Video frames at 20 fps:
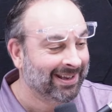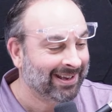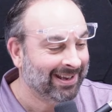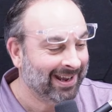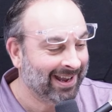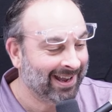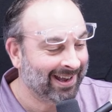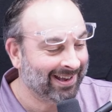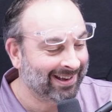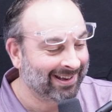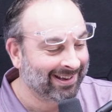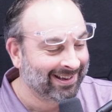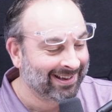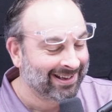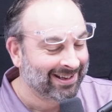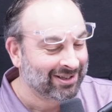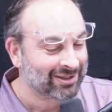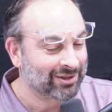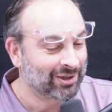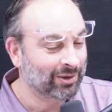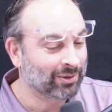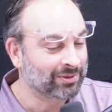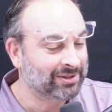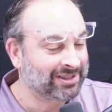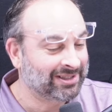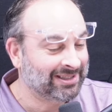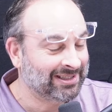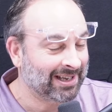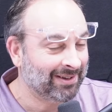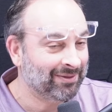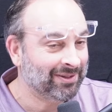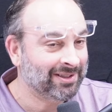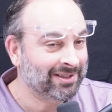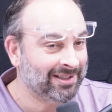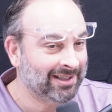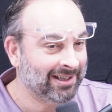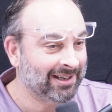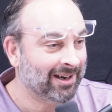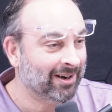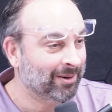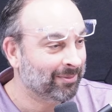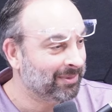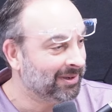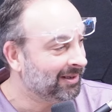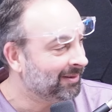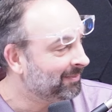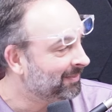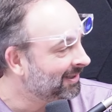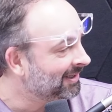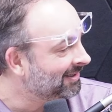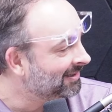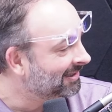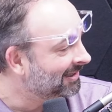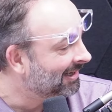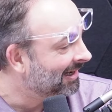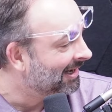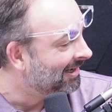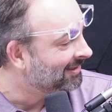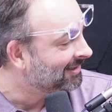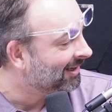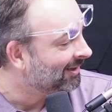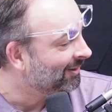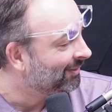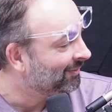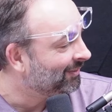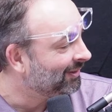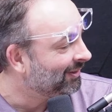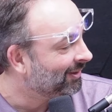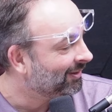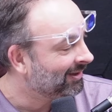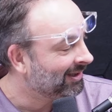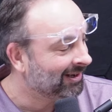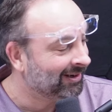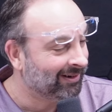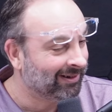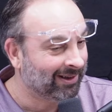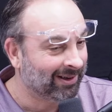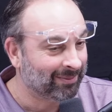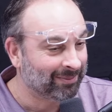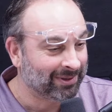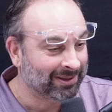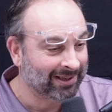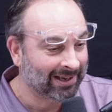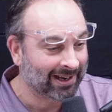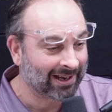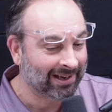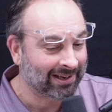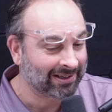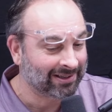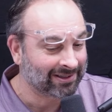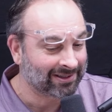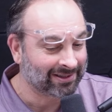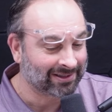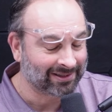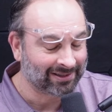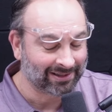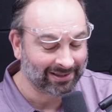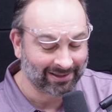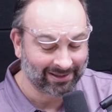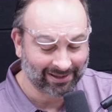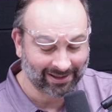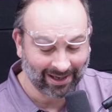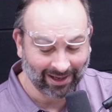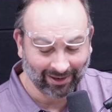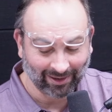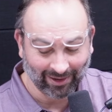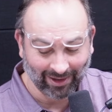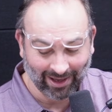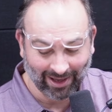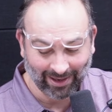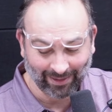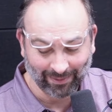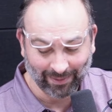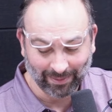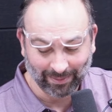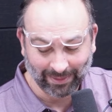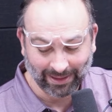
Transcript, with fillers: Awesome. yeah. So seventeen Airbnbs he has. Mm-hmm. I don't know if you know that or not, but yeah, he's he's got a lot well, of. He's them.